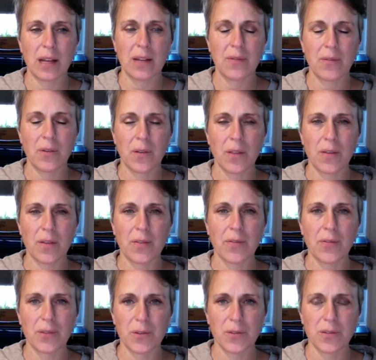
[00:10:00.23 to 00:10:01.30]
and for the
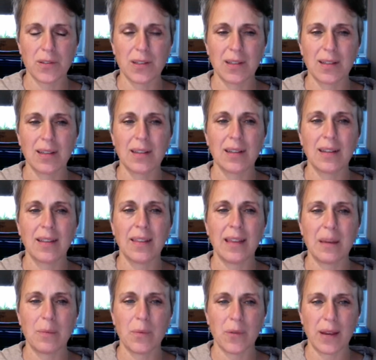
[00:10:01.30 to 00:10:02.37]
fruit
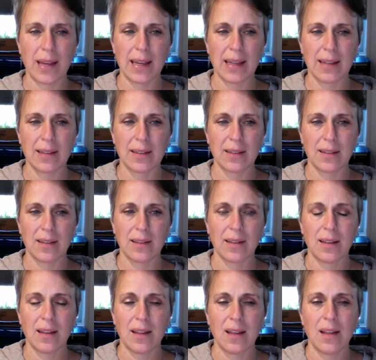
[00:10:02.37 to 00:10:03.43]
they bring.
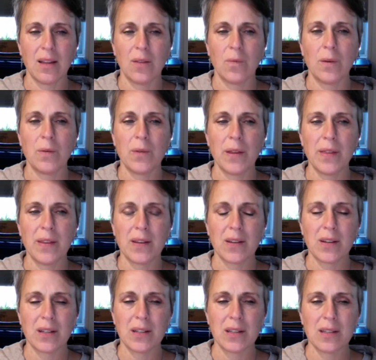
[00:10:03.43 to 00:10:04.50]
We want the
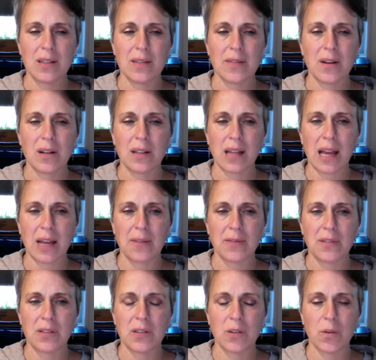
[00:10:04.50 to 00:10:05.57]
goodness of our
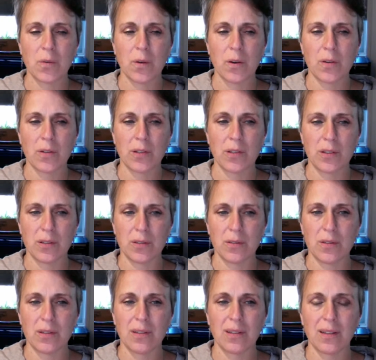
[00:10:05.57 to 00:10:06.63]
lives to grow too.
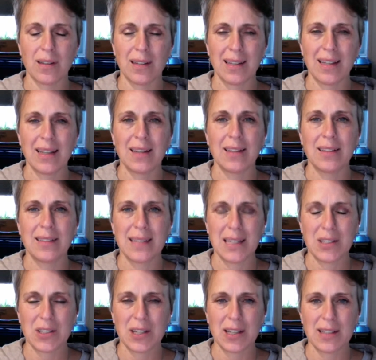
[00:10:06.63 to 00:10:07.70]

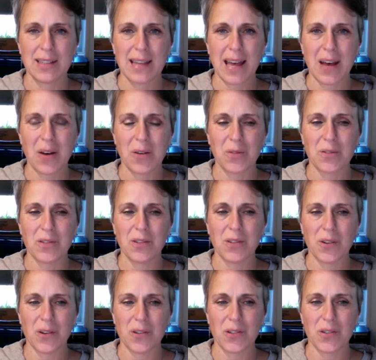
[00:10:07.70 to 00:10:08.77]
Teach us how to
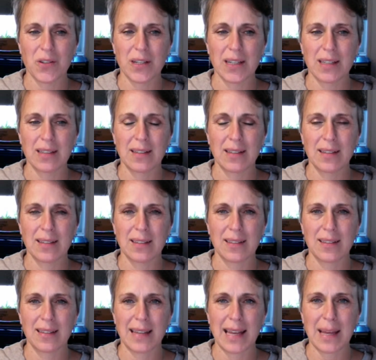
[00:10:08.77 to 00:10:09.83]
nurture it.
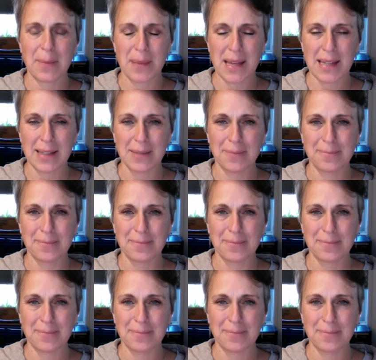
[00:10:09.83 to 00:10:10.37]
Amen.